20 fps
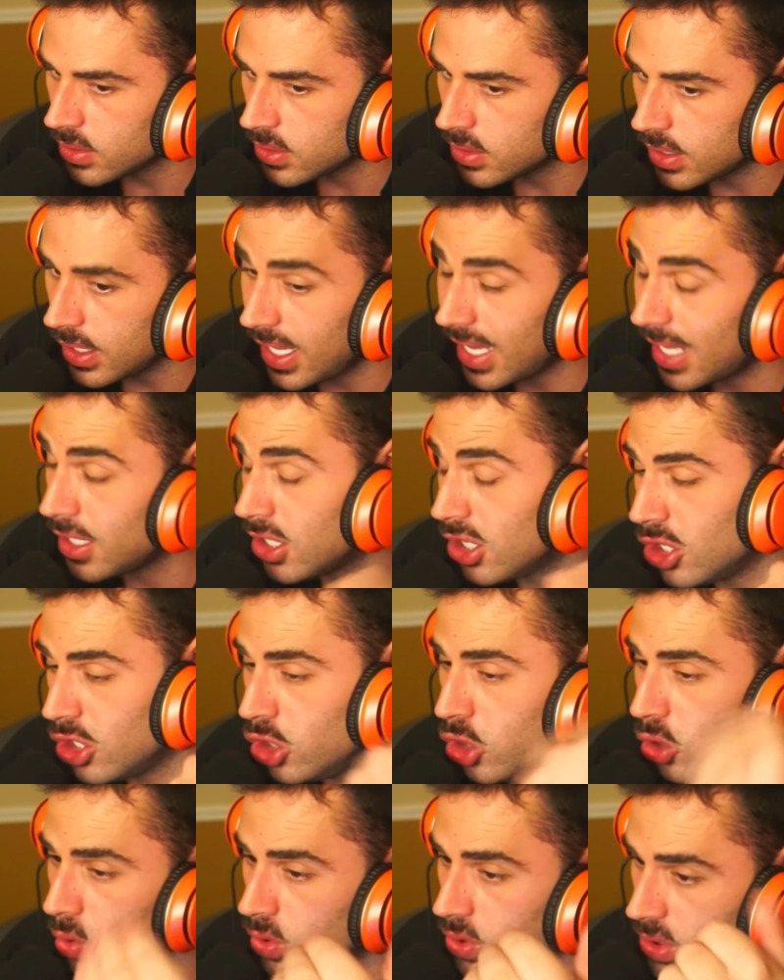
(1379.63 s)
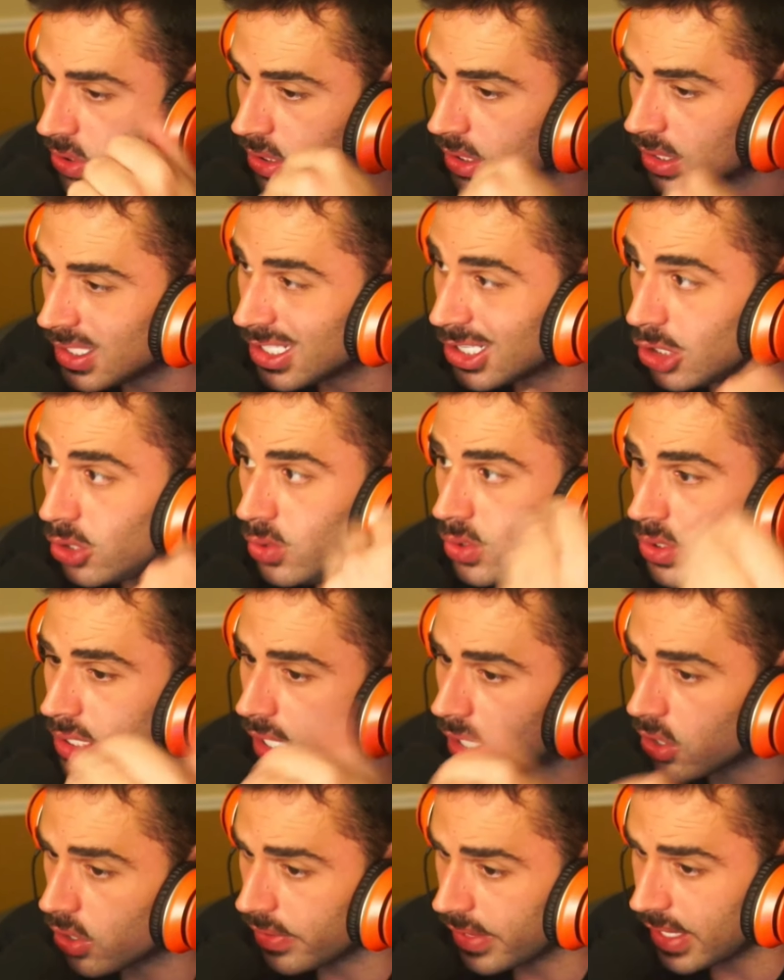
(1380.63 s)
and lose lose
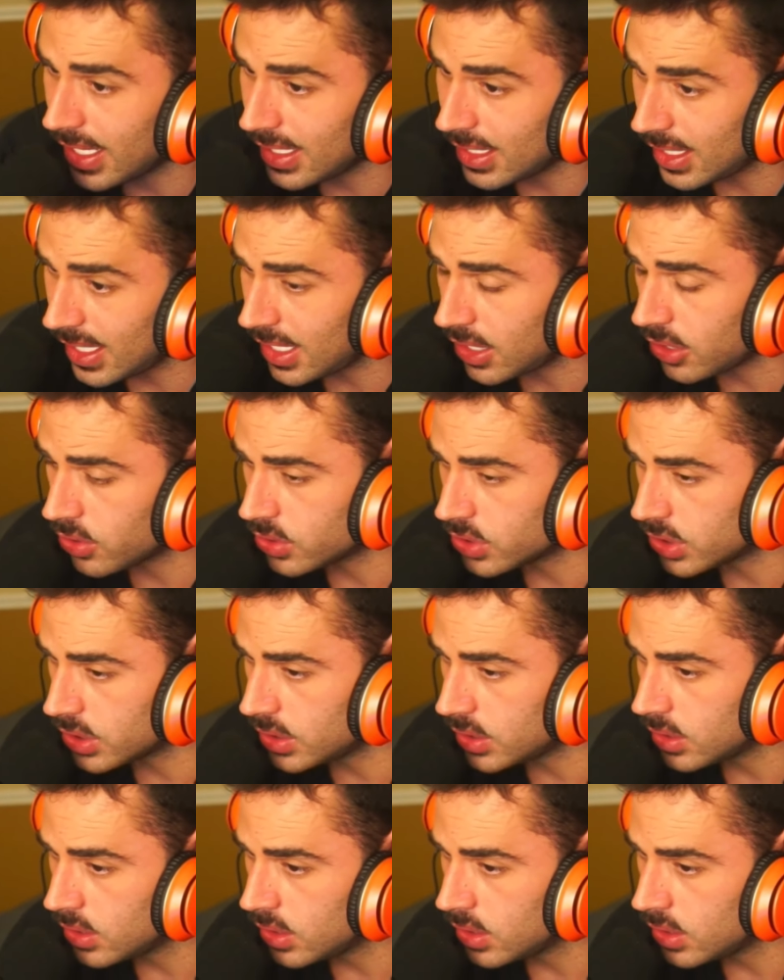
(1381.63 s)
out on that energy.